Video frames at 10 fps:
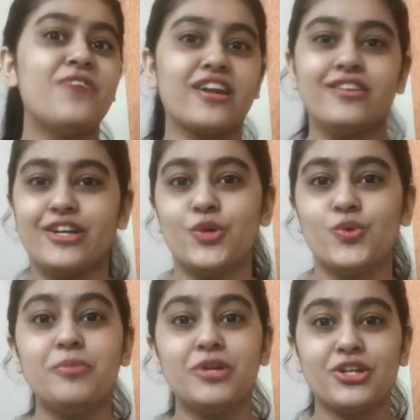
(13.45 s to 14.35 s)
factor
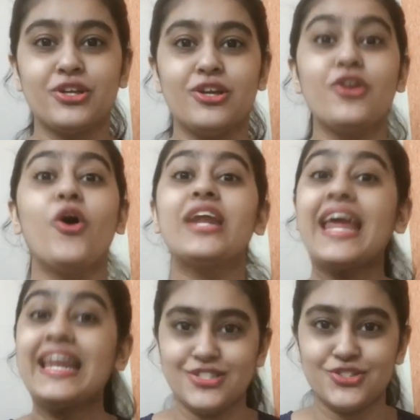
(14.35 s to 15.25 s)
into a particular or
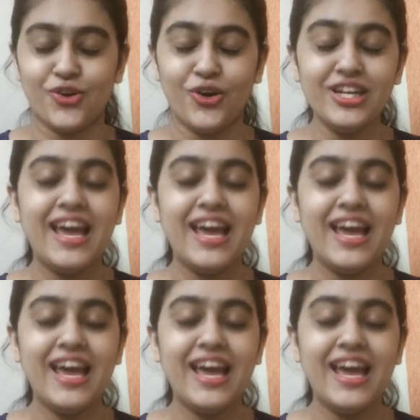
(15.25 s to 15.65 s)
any stock,